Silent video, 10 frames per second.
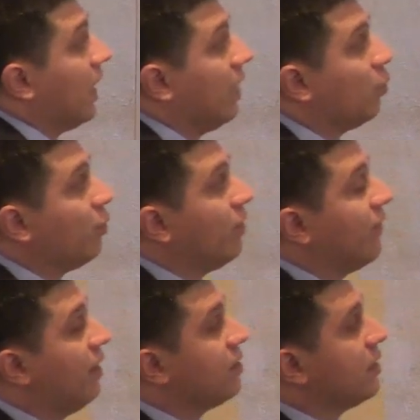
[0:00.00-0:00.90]
And what we
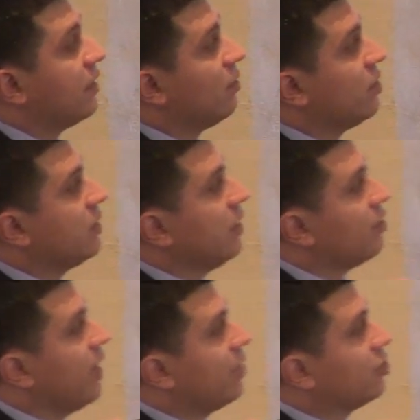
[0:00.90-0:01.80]
found is that there was an
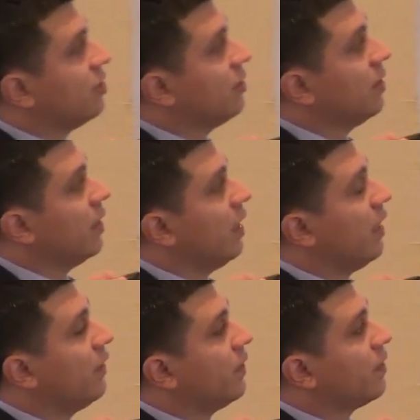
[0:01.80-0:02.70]
interaction,
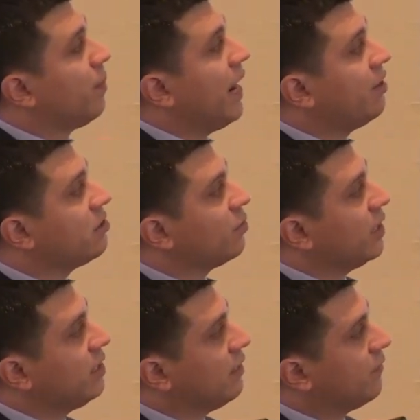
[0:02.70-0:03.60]
uh, that the patterns
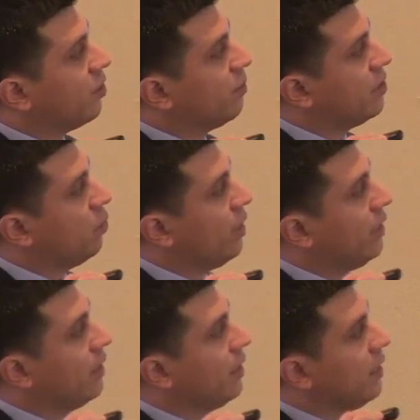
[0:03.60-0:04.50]
really differed
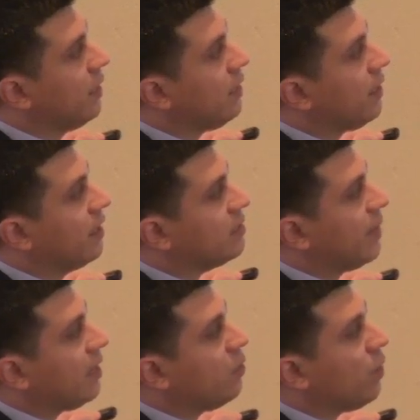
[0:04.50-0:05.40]
between
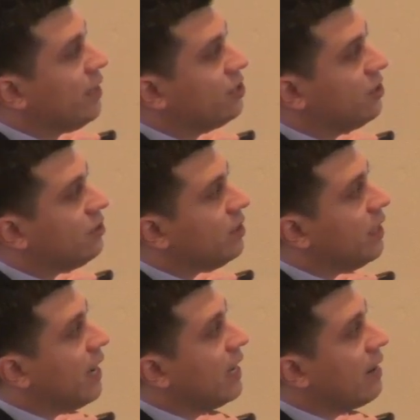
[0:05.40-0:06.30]
non-Hispanic white children
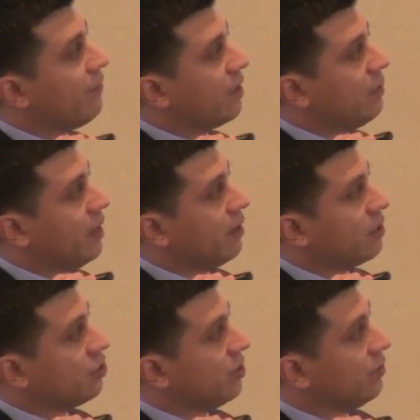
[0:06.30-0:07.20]
and African
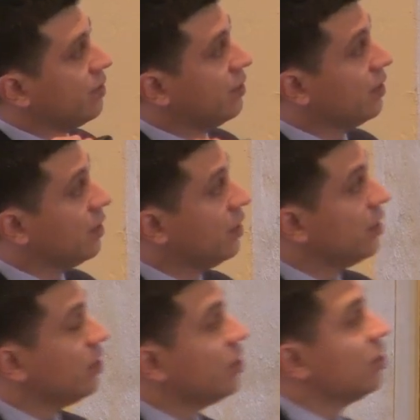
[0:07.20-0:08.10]
American children.
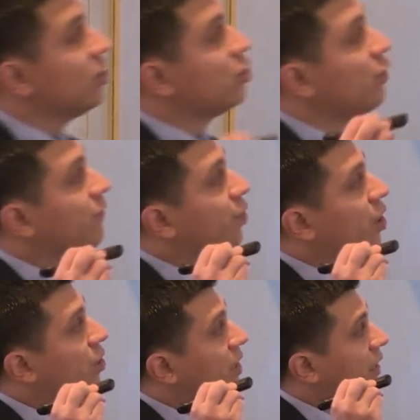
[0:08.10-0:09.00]
So for
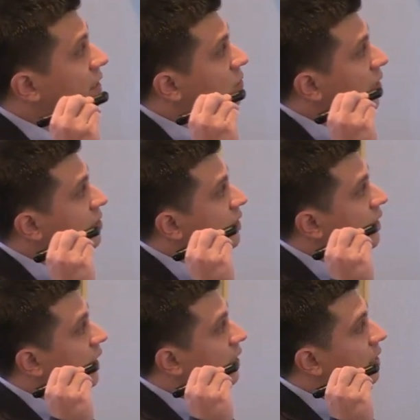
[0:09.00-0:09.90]
all kids, we
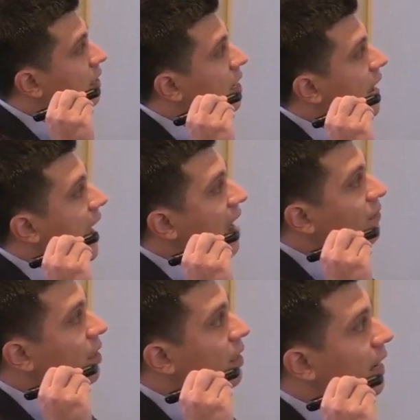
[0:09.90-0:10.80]
see that
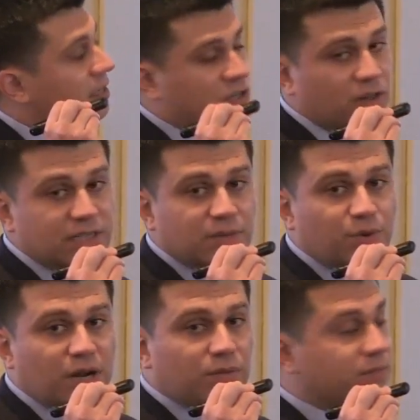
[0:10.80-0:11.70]
having externalizing
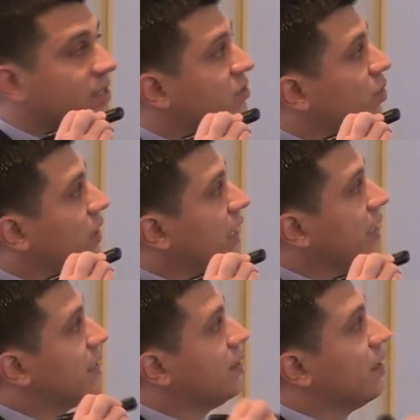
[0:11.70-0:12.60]
problems is
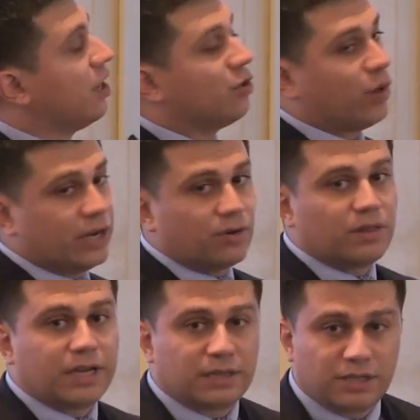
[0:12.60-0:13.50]
related to a greater
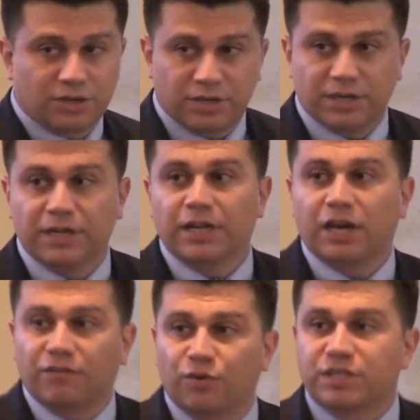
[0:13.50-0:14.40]
likelihood
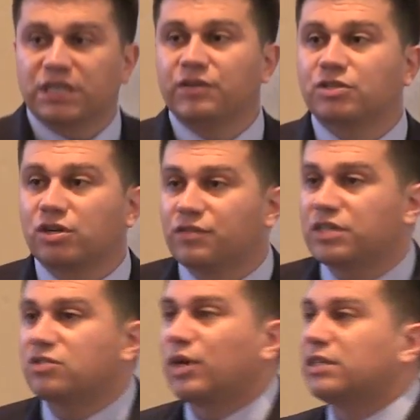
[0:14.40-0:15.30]
of receiving
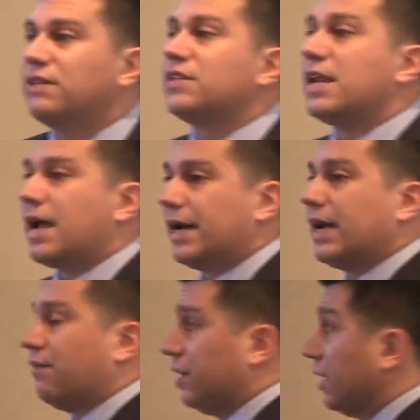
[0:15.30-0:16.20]
services relative to not
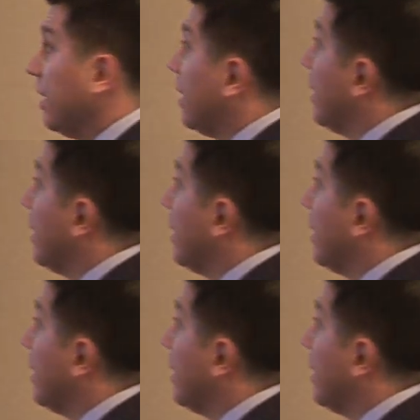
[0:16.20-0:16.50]
having